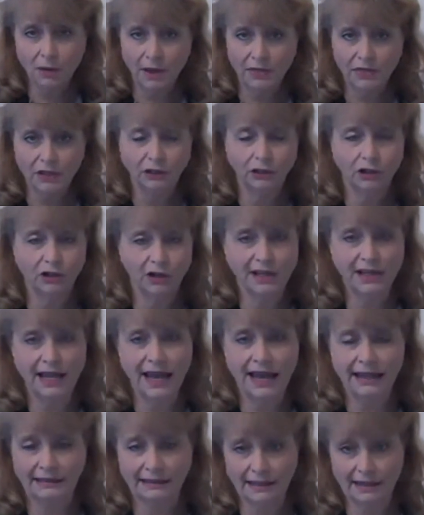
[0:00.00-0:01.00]
to talk about the
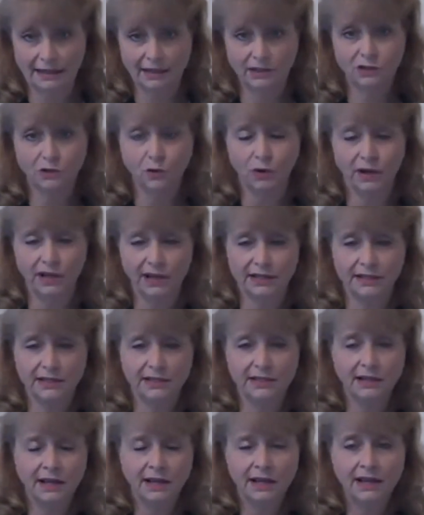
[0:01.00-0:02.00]
Learning Catalytics
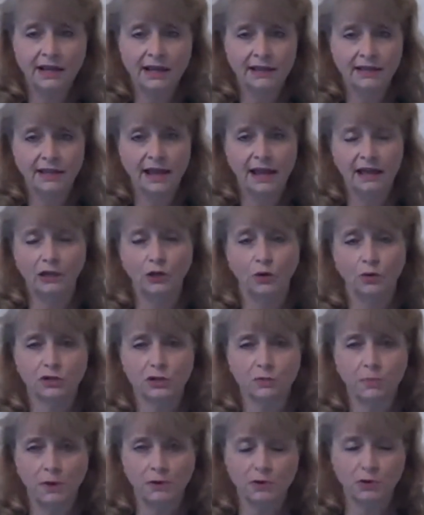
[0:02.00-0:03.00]
quiz that
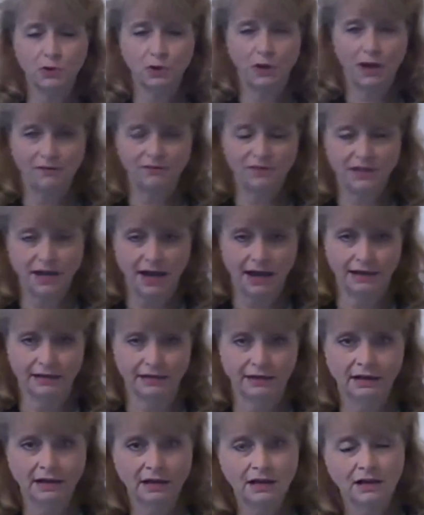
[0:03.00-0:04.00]
you were supposed to have
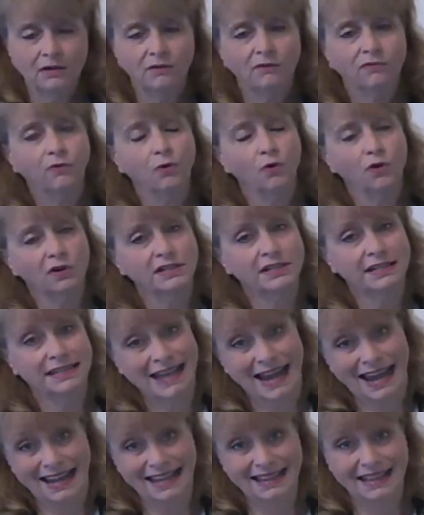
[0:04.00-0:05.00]
done
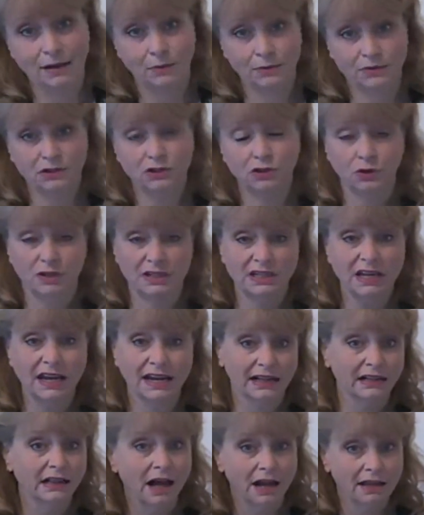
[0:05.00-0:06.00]
for today. That was due
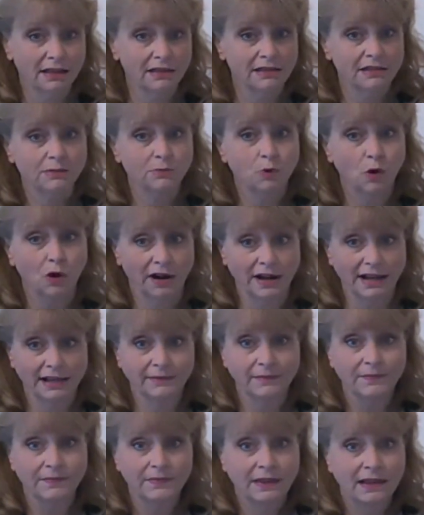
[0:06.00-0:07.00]
at 10 o'clock this
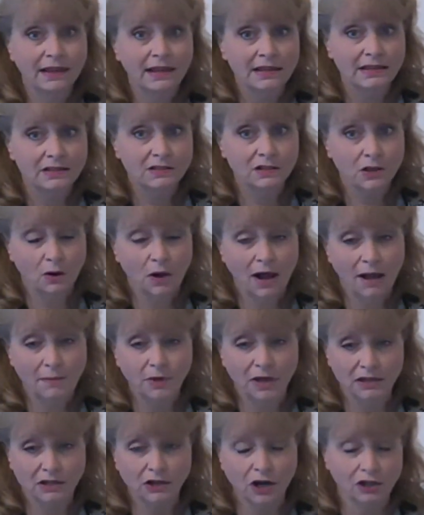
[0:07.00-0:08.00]
morning. So
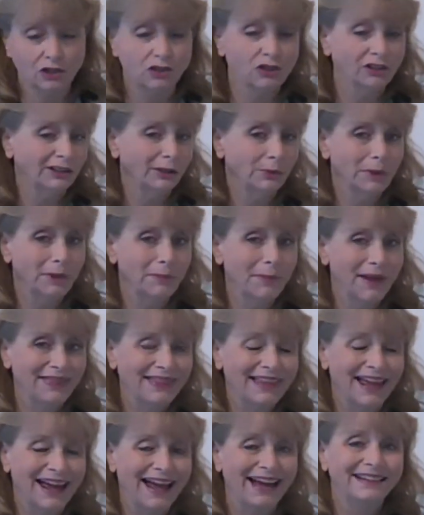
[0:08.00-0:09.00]
I'm going to talk to you a little
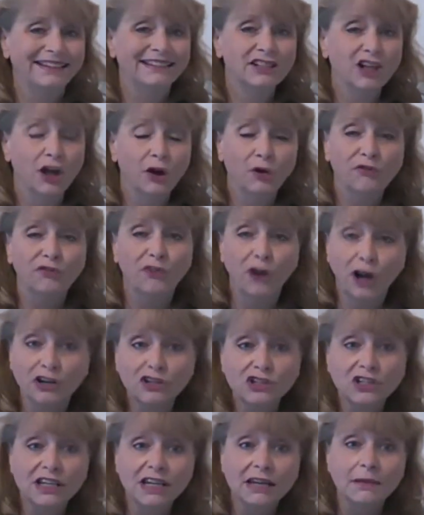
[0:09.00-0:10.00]
bit about that. So
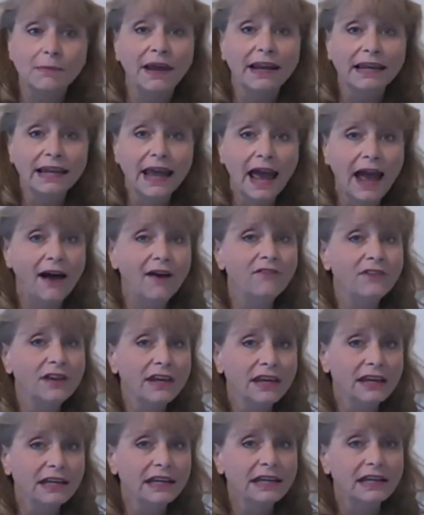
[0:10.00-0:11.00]
first, did anybody
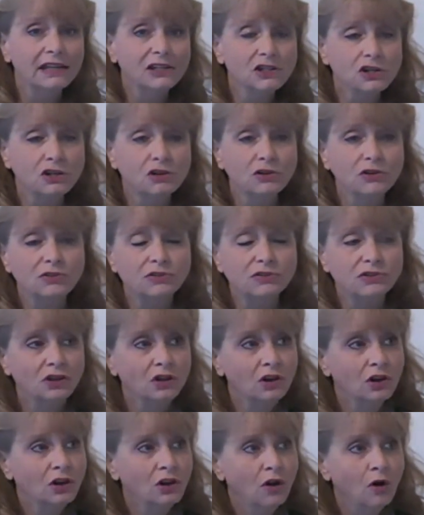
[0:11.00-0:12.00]
have any
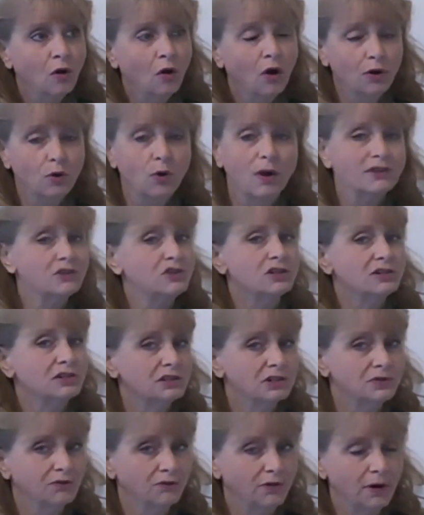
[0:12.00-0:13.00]
issues or
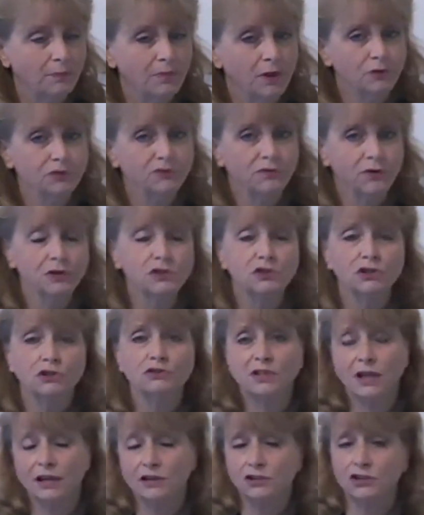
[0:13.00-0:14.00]
questions from those
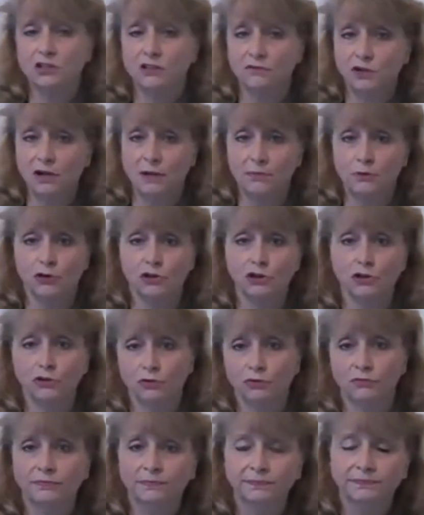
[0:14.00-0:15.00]
first two sections of Chapter
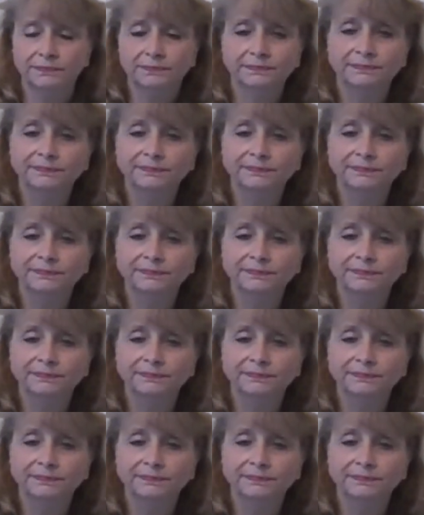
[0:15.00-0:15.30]
2?